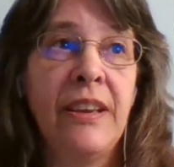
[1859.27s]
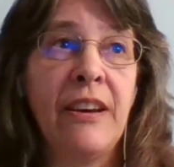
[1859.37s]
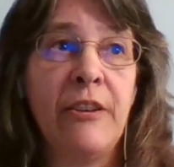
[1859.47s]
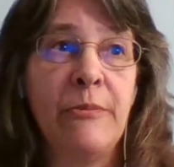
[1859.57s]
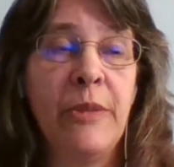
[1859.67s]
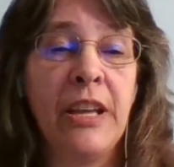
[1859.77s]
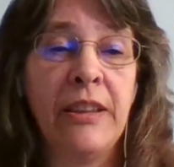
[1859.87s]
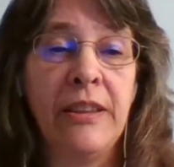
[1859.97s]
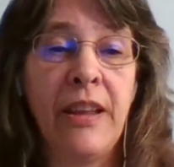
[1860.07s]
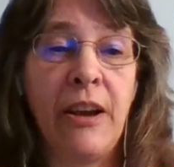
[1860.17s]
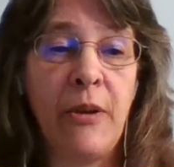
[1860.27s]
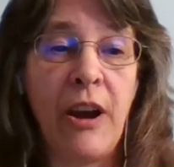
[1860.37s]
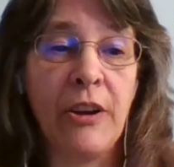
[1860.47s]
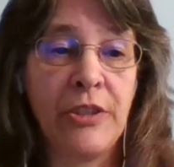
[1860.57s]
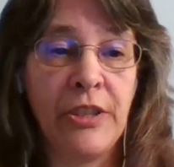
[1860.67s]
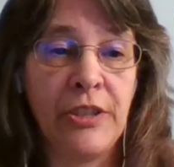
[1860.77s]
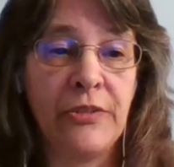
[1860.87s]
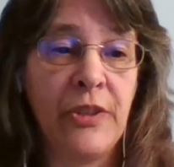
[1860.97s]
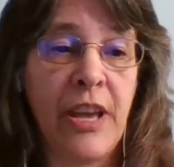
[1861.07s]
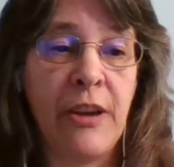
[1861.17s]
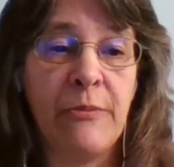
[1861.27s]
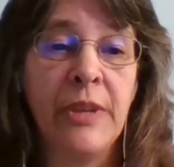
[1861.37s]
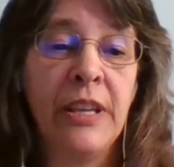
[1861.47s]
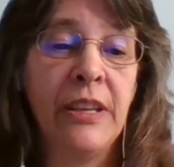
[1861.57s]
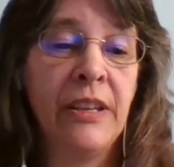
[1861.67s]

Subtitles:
and how harsh it is for them.